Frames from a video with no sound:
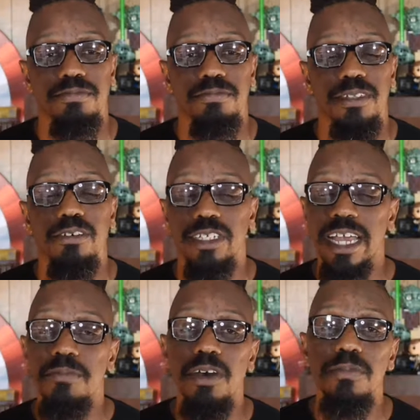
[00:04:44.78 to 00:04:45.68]
It was
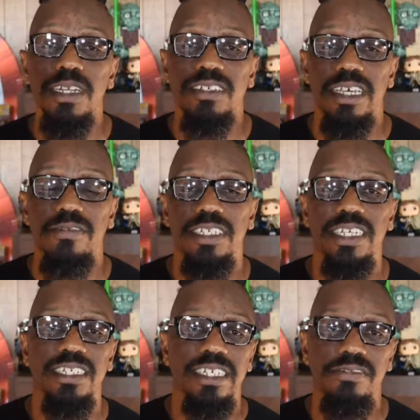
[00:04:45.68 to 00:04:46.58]
like a moment of
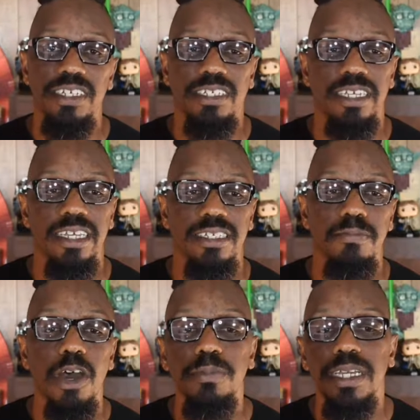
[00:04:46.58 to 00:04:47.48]
1776, a
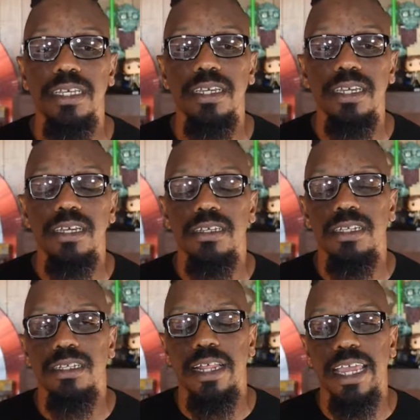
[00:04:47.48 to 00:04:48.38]
moment
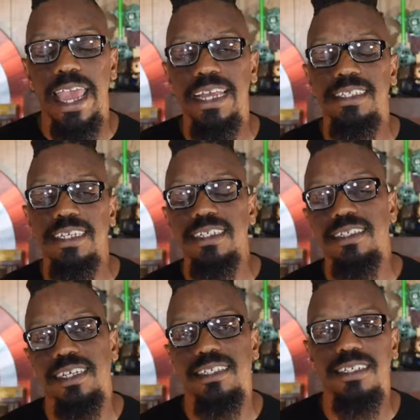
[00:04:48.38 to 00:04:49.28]
like
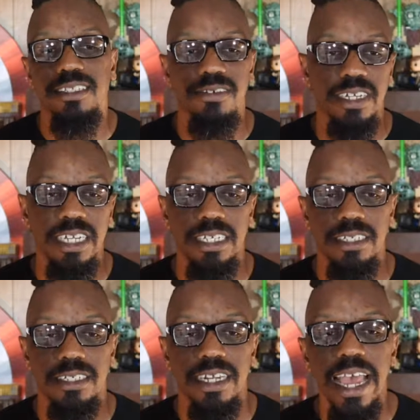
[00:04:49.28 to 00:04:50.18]
1863.
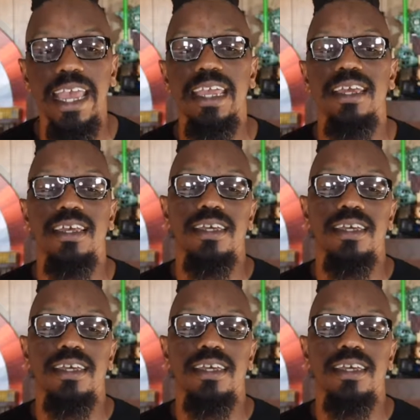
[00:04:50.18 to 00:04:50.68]
Today,